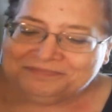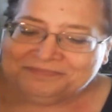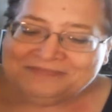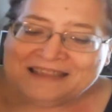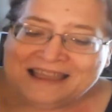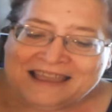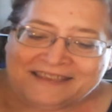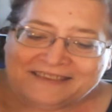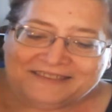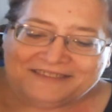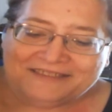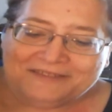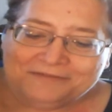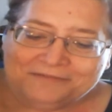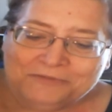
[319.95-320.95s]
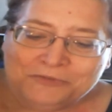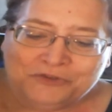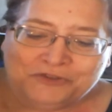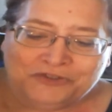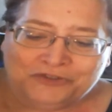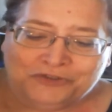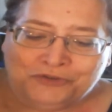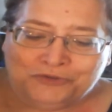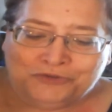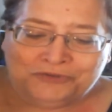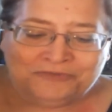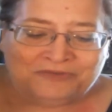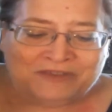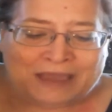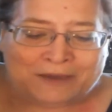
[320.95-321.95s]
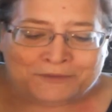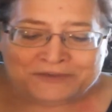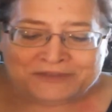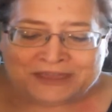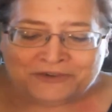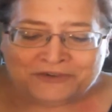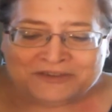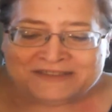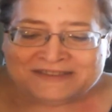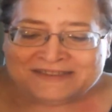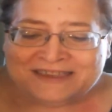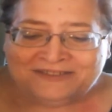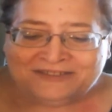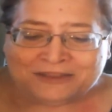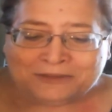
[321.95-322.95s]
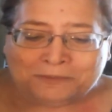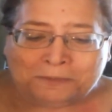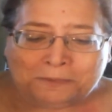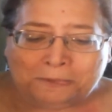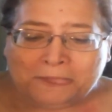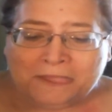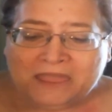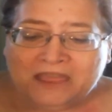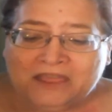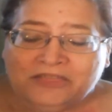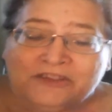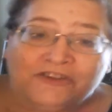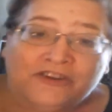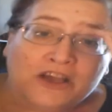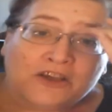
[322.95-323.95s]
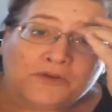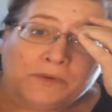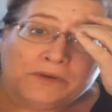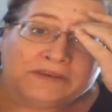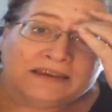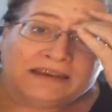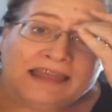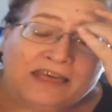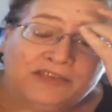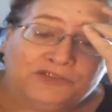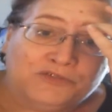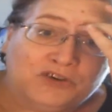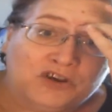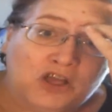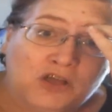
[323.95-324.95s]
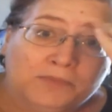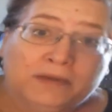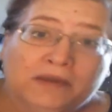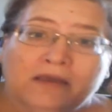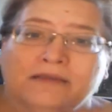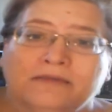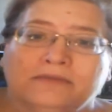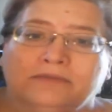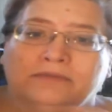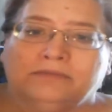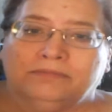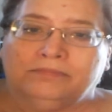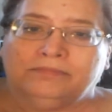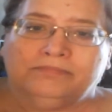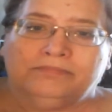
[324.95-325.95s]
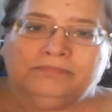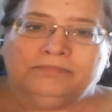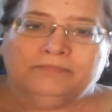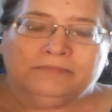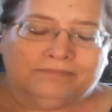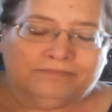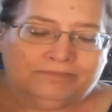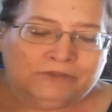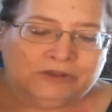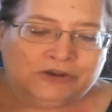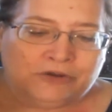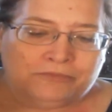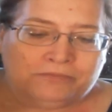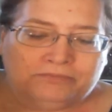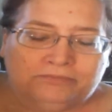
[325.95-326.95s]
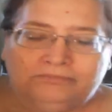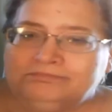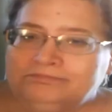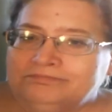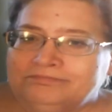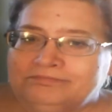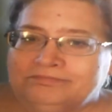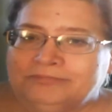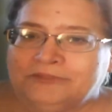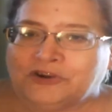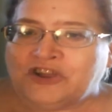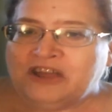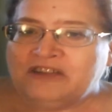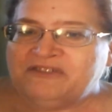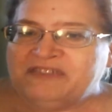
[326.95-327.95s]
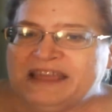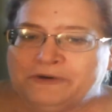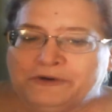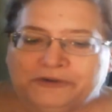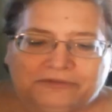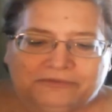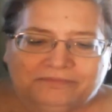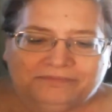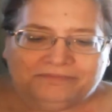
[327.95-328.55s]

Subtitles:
Nice. We just use flowers that are in season. They're not going to last for long because, you know, they're cut flowers.